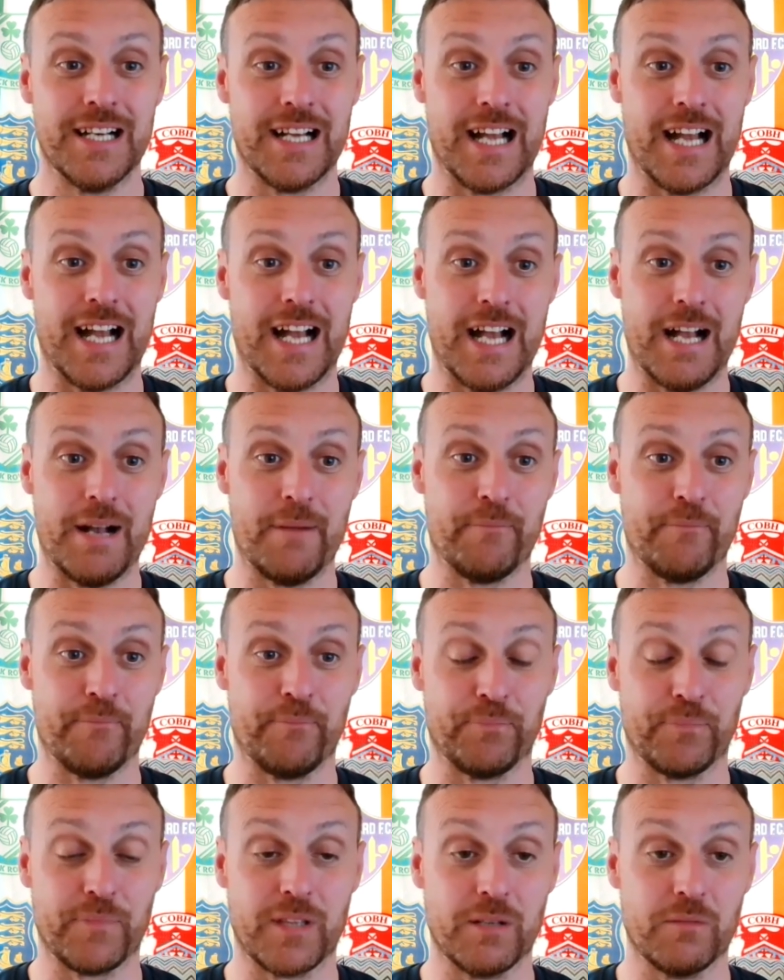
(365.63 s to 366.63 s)

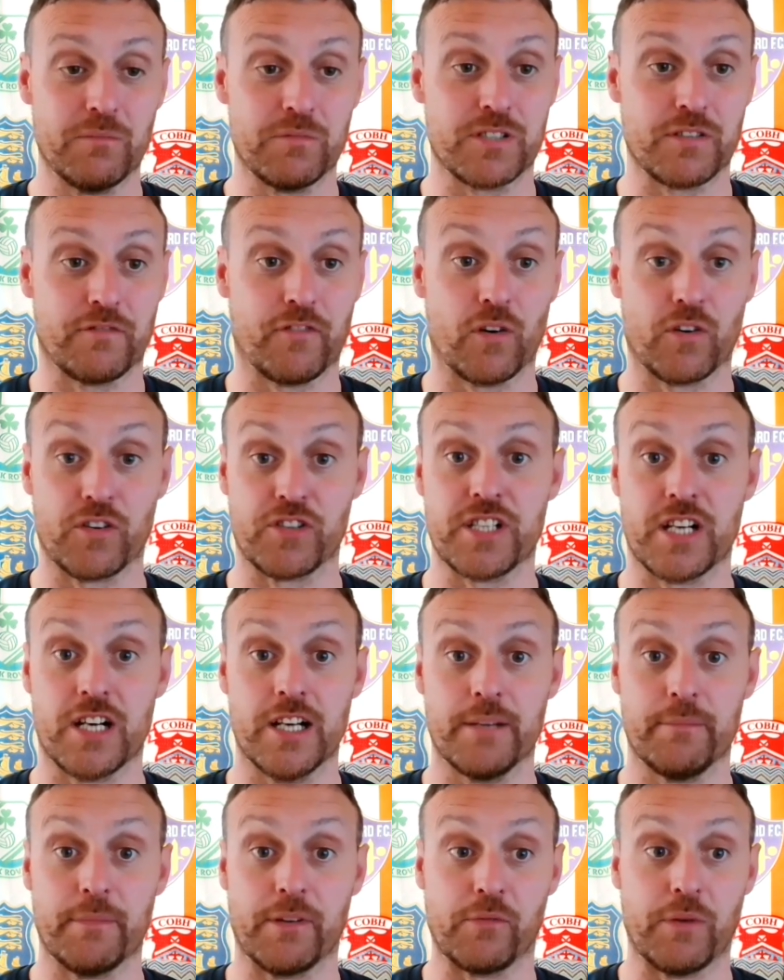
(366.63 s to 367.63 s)
It was the first
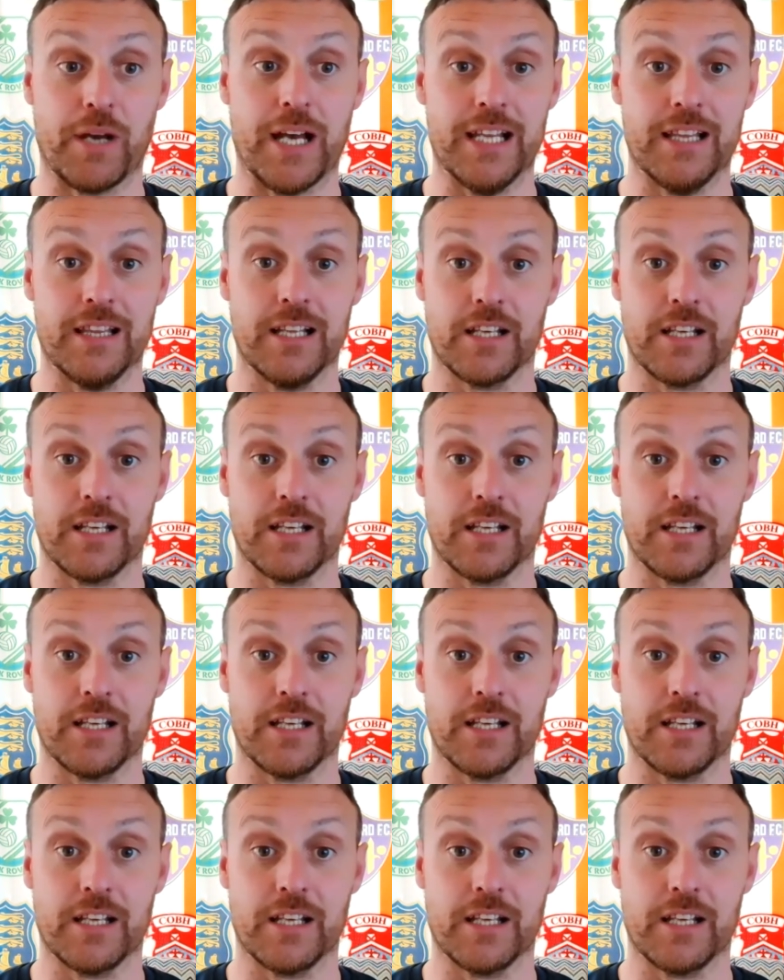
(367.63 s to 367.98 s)
time as well.